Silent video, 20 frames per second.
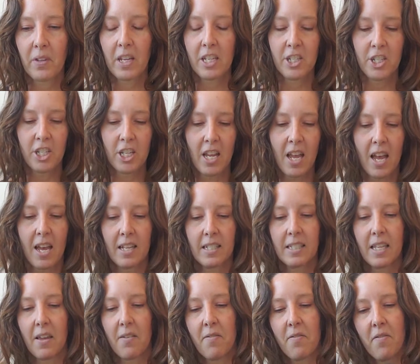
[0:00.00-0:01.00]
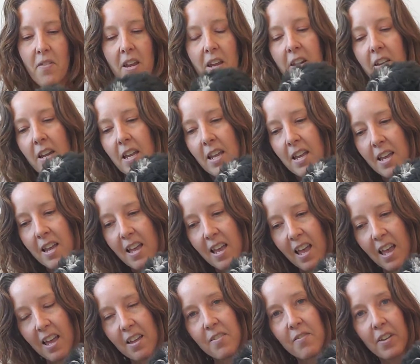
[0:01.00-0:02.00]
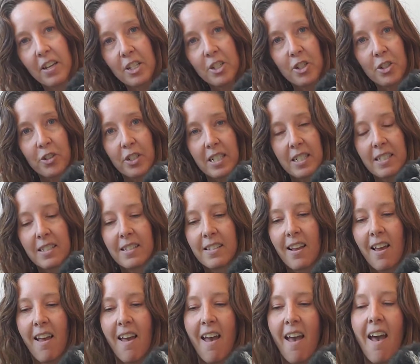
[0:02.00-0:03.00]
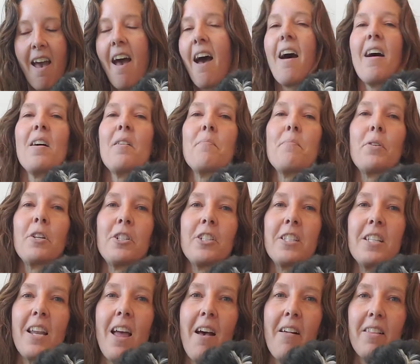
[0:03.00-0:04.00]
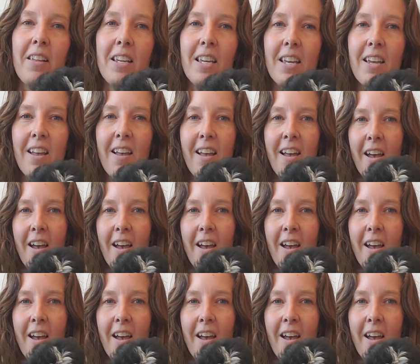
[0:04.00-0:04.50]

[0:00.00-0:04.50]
She has a very adventurous personality.